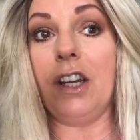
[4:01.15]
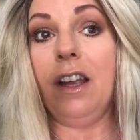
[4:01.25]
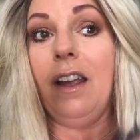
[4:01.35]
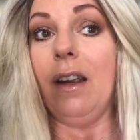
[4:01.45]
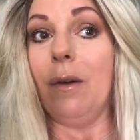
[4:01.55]

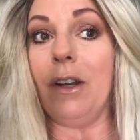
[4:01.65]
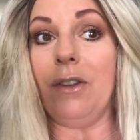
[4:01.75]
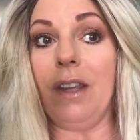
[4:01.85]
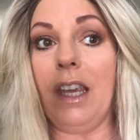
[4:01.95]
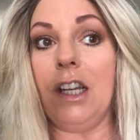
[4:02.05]
I'm gonna
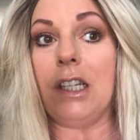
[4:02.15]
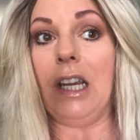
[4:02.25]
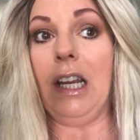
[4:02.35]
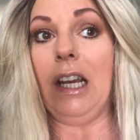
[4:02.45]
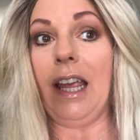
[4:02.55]
do the
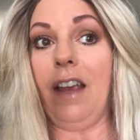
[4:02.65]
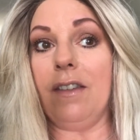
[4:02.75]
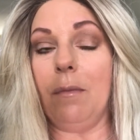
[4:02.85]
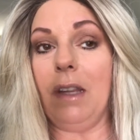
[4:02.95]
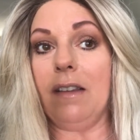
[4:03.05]
kitchen. I have
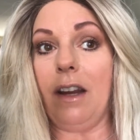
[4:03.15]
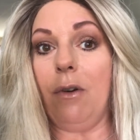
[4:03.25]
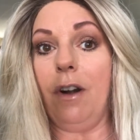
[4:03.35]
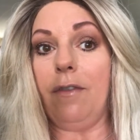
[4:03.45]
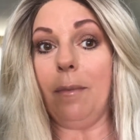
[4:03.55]
some things that I
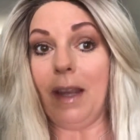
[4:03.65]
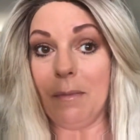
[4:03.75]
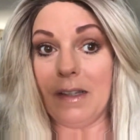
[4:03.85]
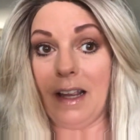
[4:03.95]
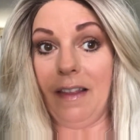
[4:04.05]
ordered from
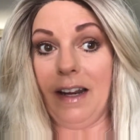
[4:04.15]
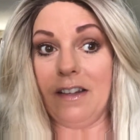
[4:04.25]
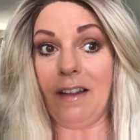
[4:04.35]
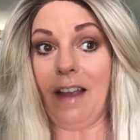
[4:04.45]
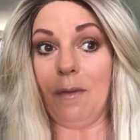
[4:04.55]
Amazon that I
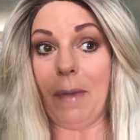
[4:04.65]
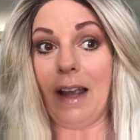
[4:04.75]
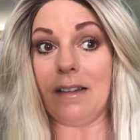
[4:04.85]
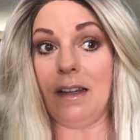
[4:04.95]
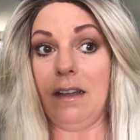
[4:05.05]
still have in
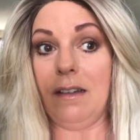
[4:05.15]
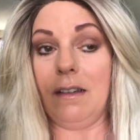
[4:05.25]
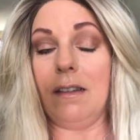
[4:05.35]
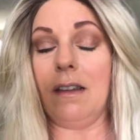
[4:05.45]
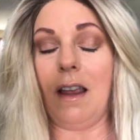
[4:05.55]

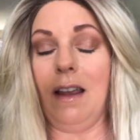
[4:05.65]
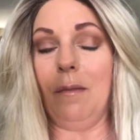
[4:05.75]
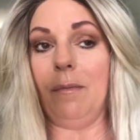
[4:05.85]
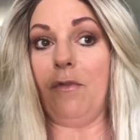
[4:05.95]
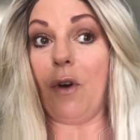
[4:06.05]
boxes
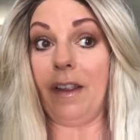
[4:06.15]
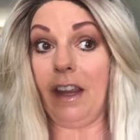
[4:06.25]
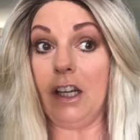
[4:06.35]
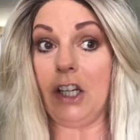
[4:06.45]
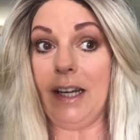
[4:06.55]
for the
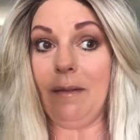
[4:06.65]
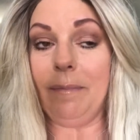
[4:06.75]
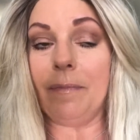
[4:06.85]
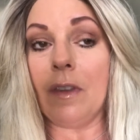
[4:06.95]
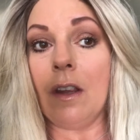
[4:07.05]
kitchen.
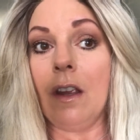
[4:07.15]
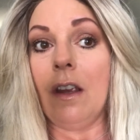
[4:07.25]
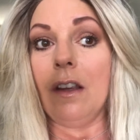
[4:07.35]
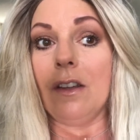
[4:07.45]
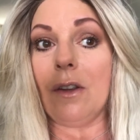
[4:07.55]

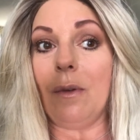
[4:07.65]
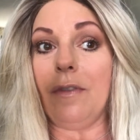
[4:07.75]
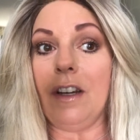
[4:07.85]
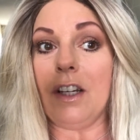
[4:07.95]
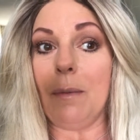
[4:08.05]
So we'll
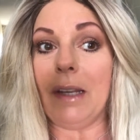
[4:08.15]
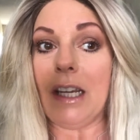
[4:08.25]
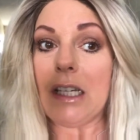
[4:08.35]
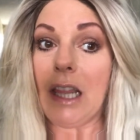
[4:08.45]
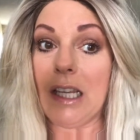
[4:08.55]
finish up the
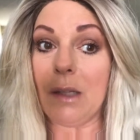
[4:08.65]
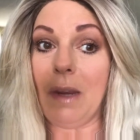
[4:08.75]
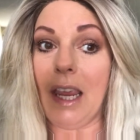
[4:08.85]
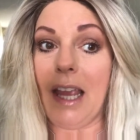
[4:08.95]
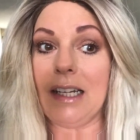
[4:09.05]
kitchen this
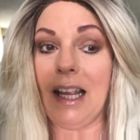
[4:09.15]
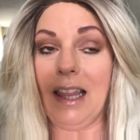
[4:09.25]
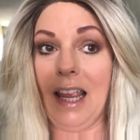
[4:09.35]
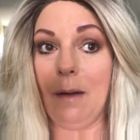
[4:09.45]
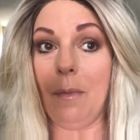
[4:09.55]
weekend, and
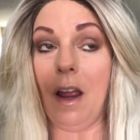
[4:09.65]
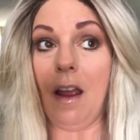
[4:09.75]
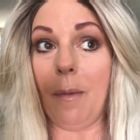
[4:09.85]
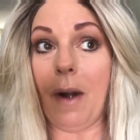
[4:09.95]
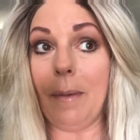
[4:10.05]
then
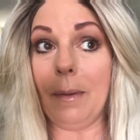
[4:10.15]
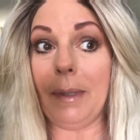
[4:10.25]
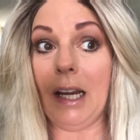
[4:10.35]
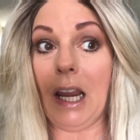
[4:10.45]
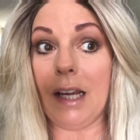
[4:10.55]

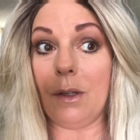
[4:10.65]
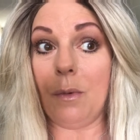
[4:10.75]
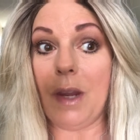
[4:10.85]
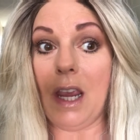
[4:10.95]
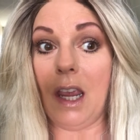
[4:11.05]
probably next
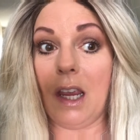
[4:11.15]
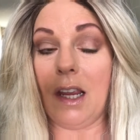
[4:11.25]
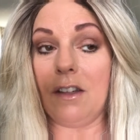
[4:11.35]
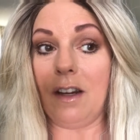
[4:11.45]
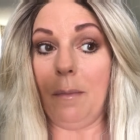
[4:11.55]
week
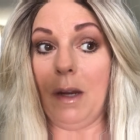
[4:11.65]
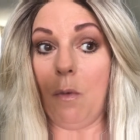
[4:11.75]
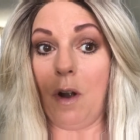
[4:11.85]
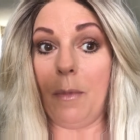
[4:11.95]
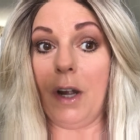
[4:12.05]
it's gonna be
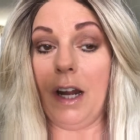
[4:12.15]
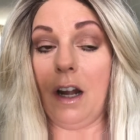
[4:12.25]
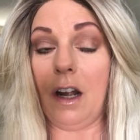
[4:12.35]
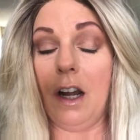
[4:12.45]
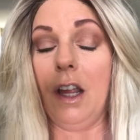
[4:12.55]
warmer here.